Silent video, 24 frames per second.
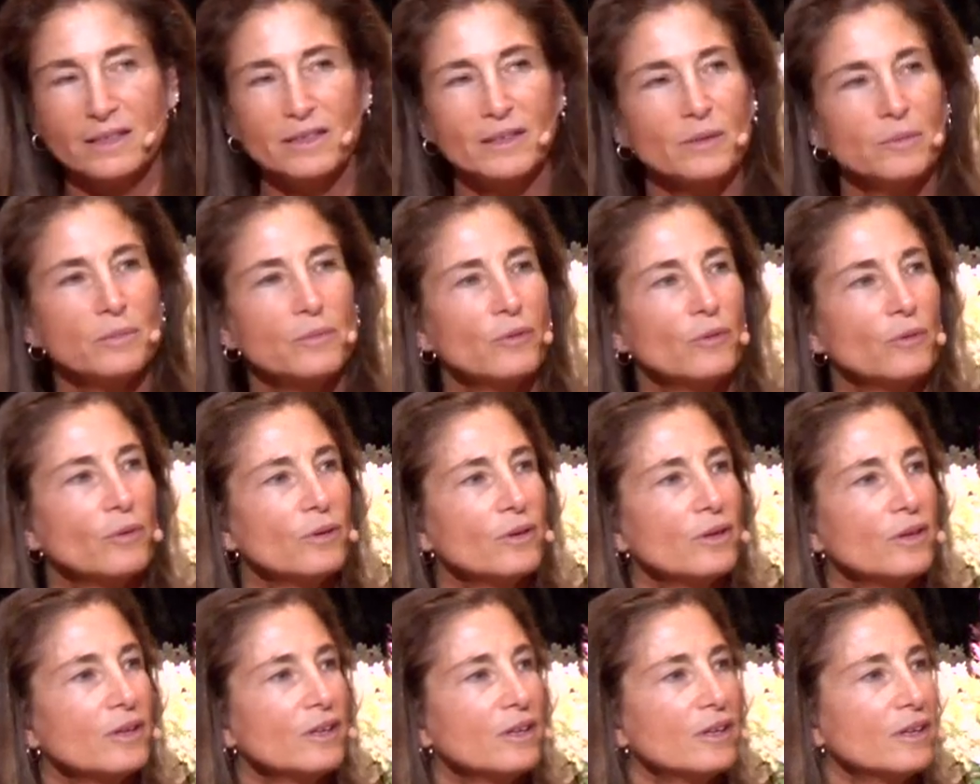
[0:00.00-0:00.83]
The
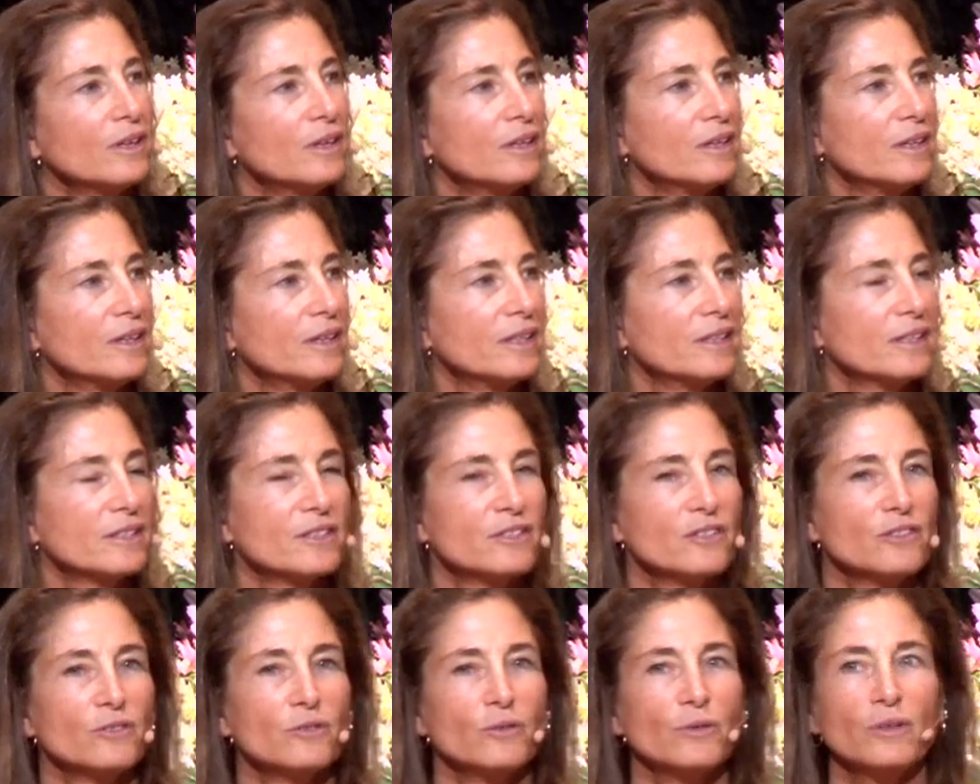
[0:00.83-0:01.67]
more
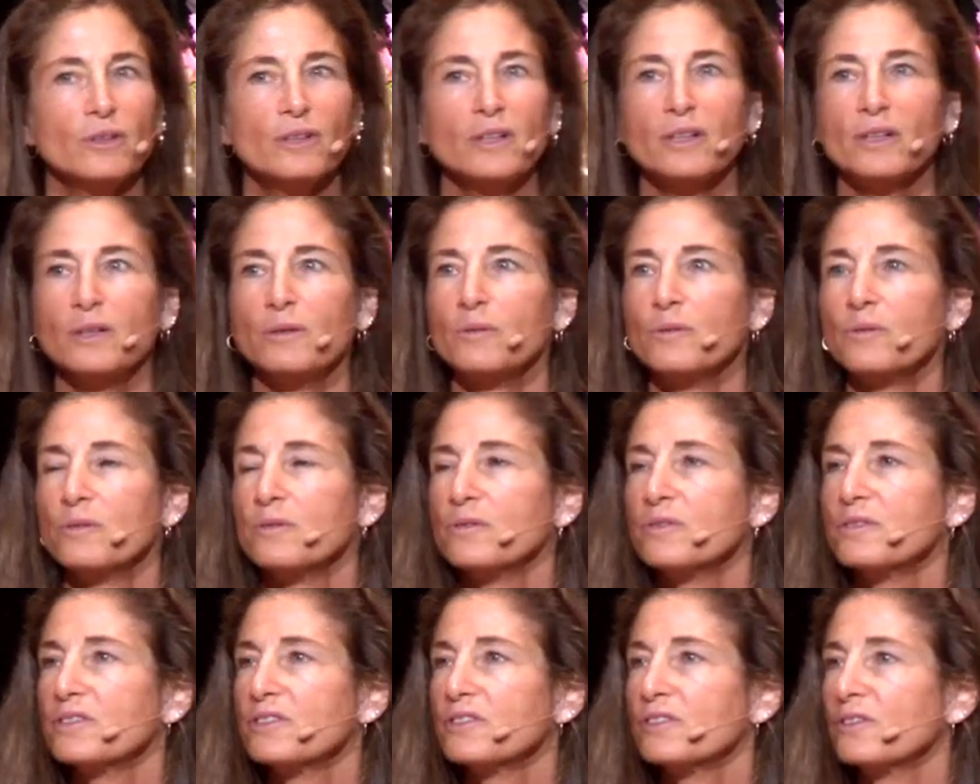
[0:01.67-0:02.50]
historic
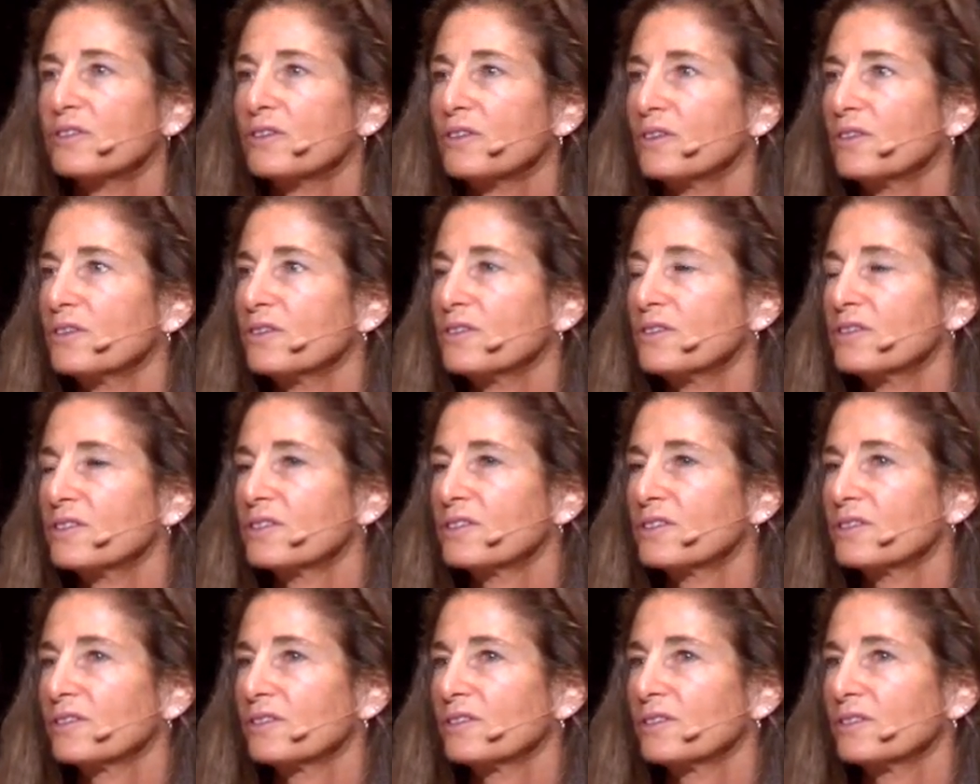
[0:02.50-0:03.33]
wounds or
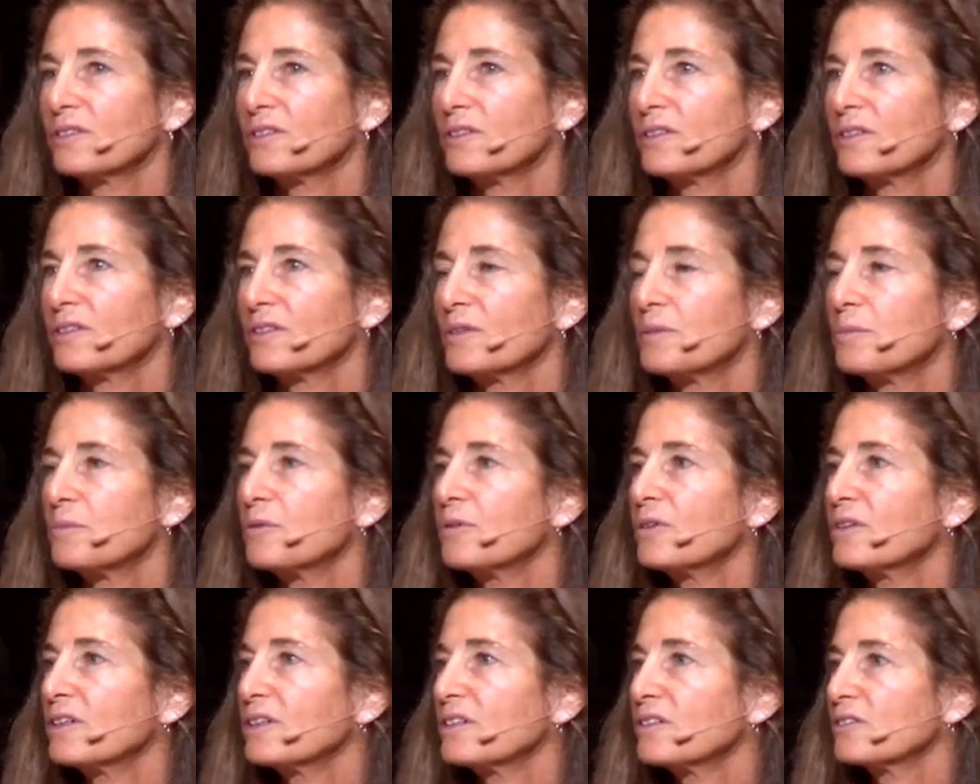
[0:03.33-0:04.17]
hurts, the
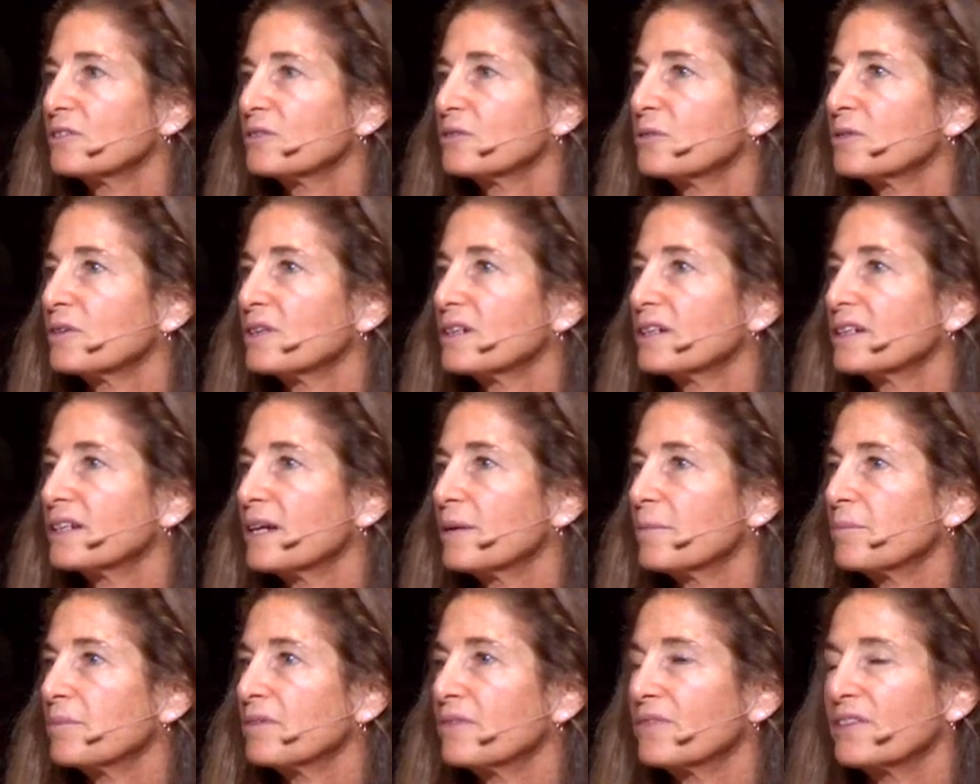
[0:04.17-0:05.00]
more historic
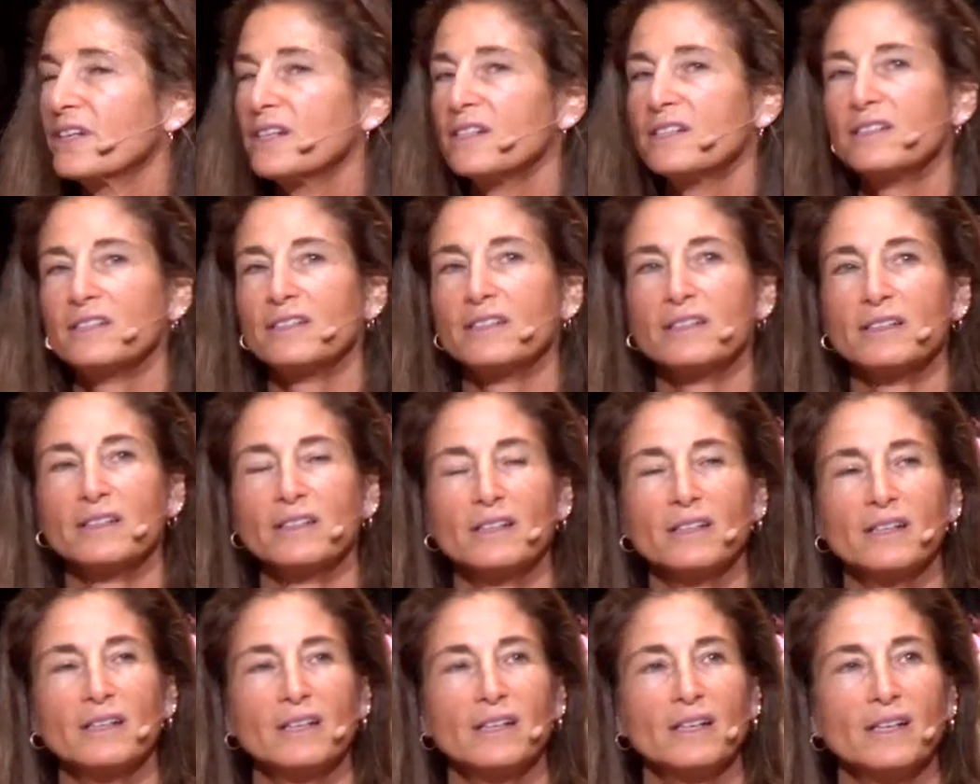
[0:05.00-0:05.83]

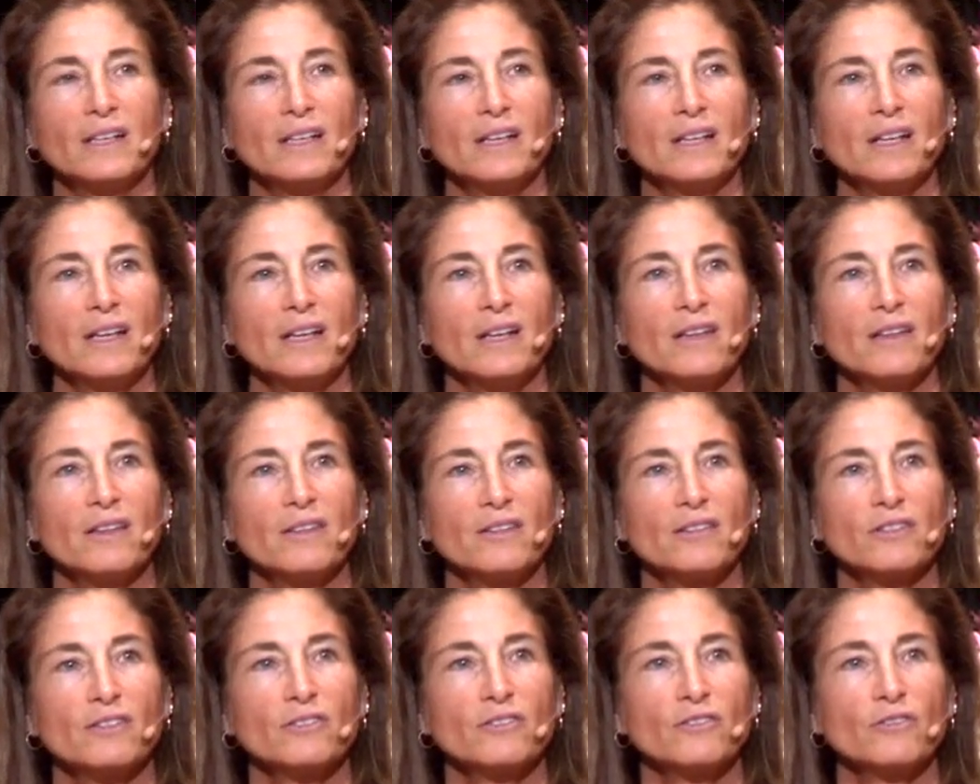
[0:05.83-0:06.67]
deprivation,
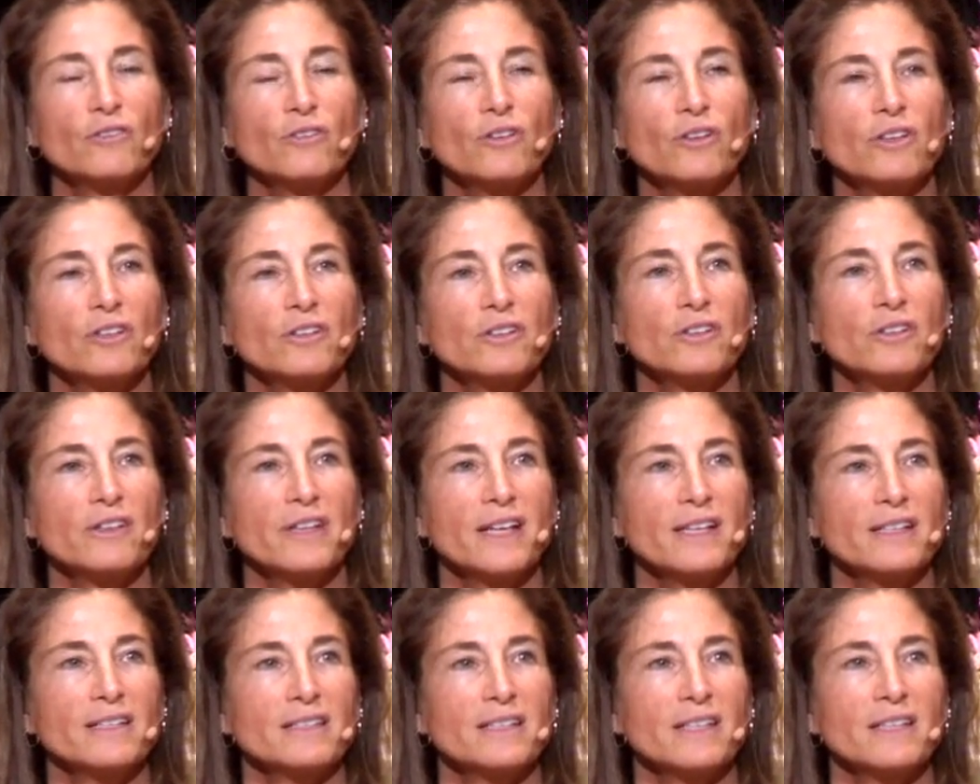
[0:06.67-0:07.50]
the stronger
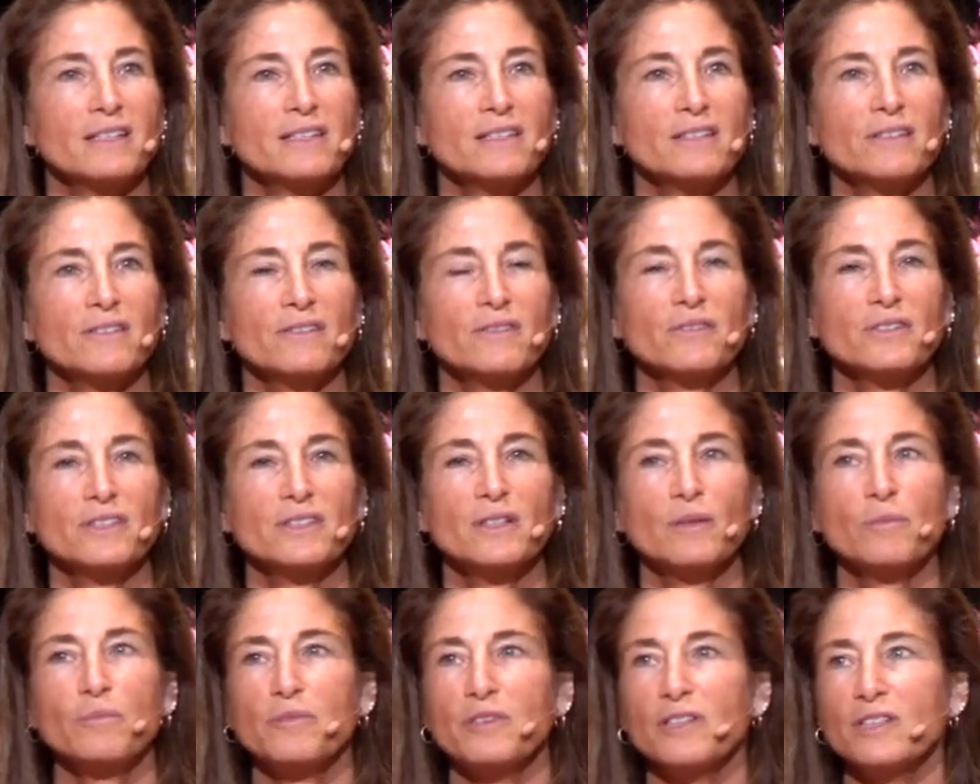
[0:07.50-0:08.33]
that sense of
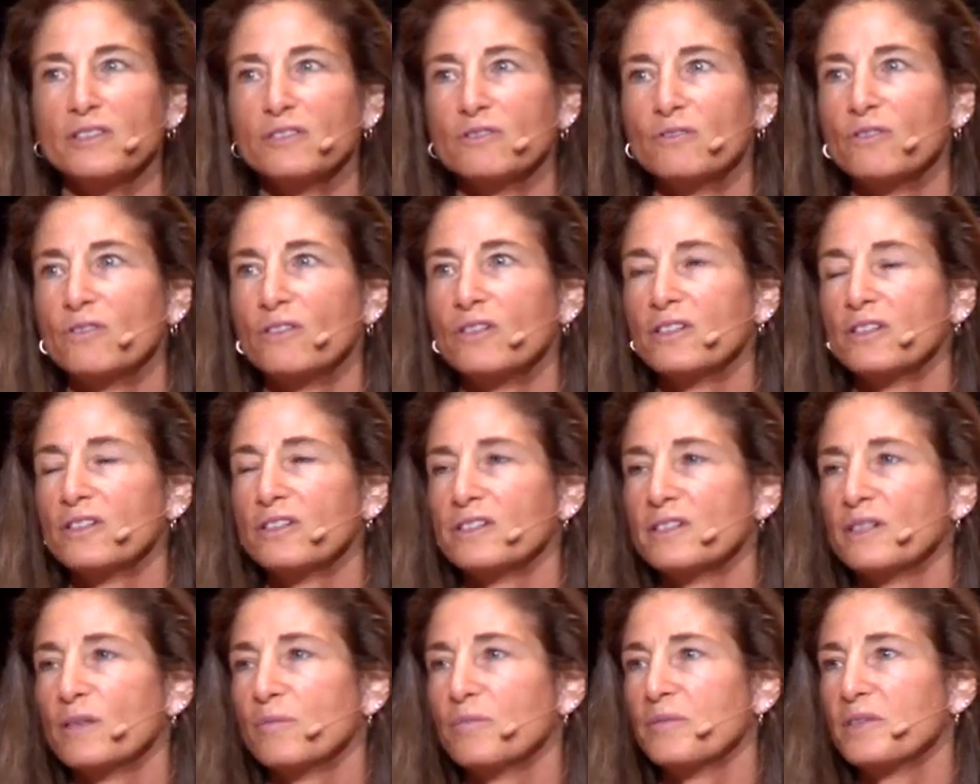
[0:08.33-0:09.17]
something's wrong or
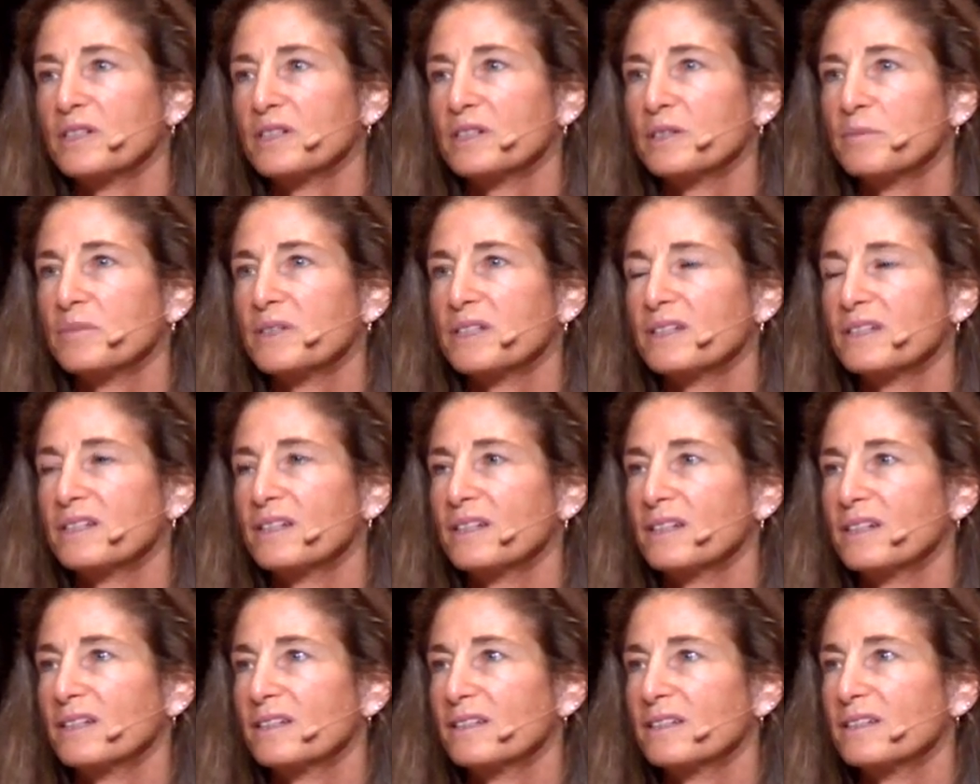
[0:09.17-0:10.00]
something's
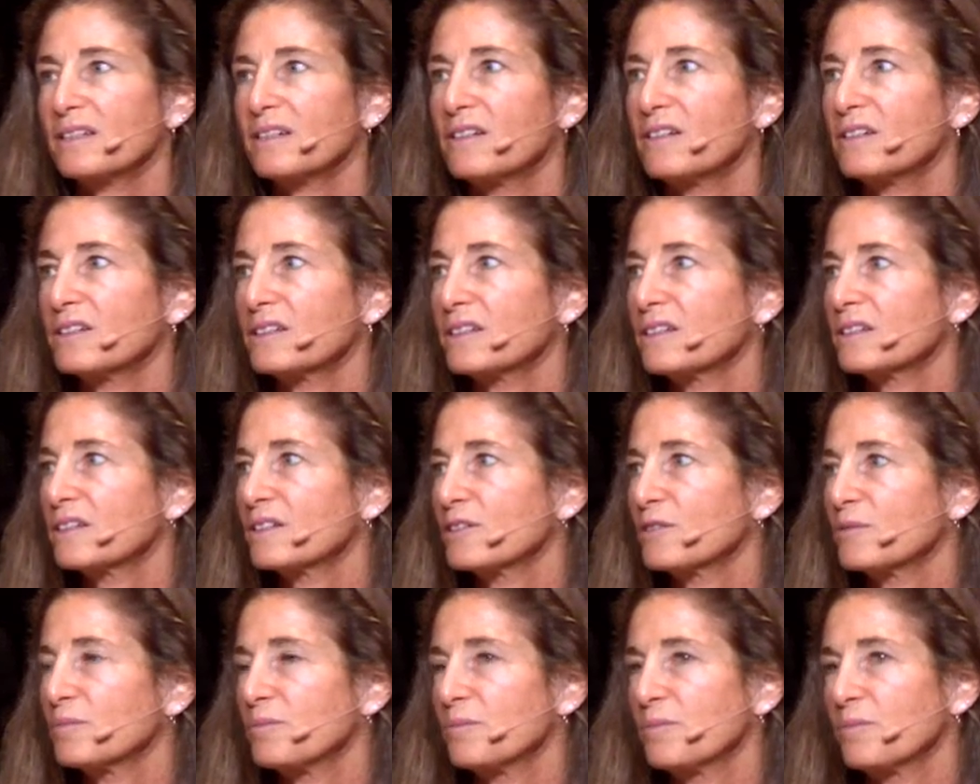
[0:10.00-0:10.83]
missing is in our
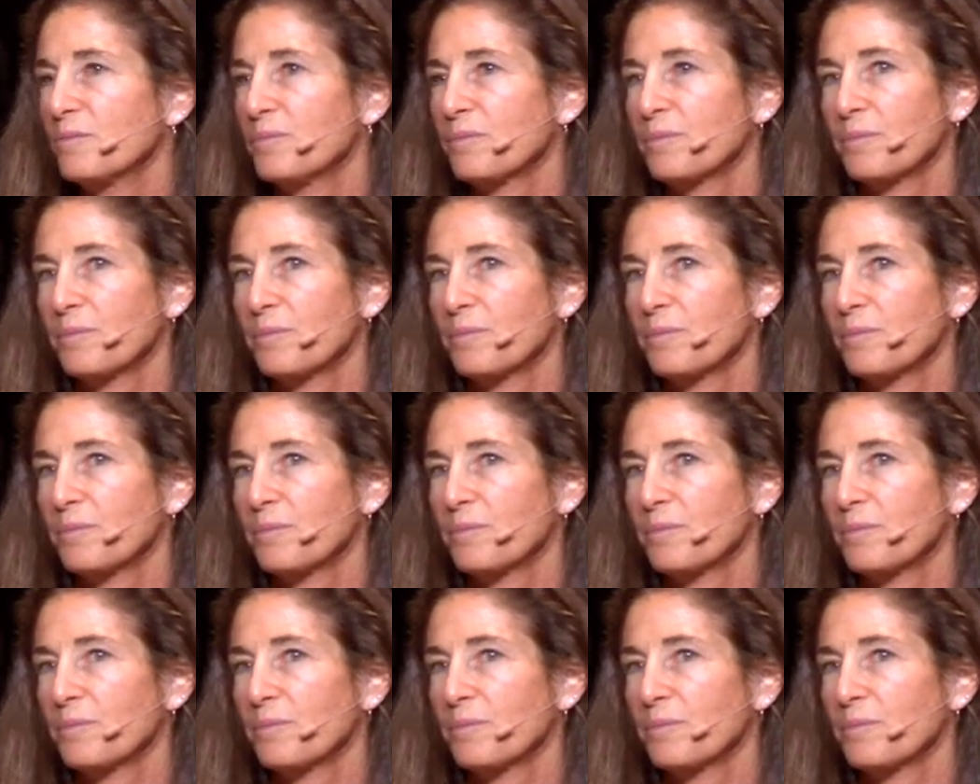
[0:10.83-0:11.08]
system.